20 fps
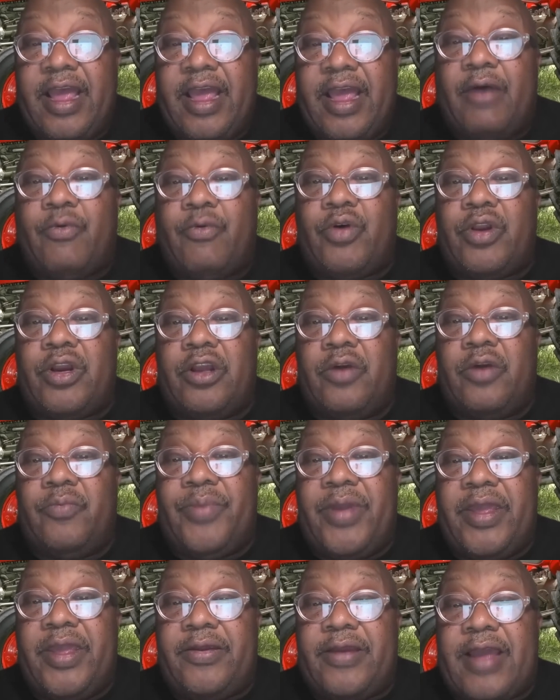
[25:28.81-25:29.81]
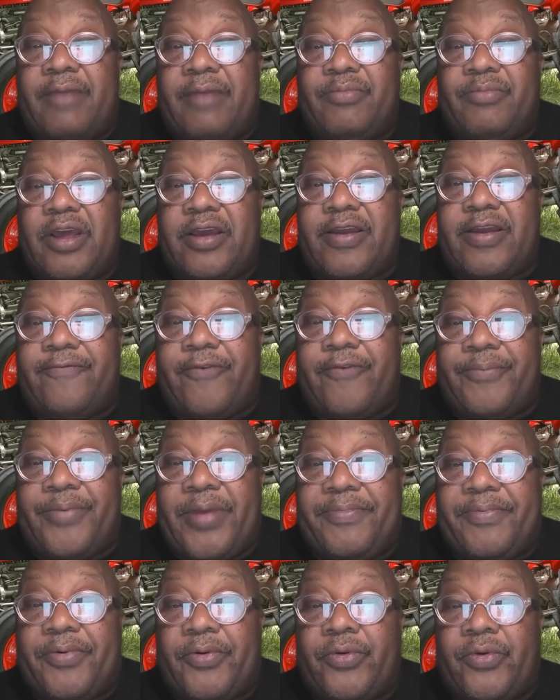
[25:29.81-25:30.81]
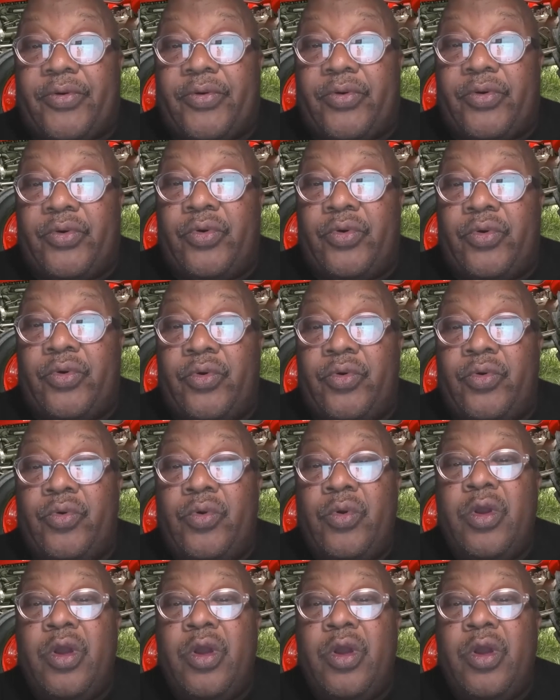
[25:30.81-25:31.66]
I'm looking for people who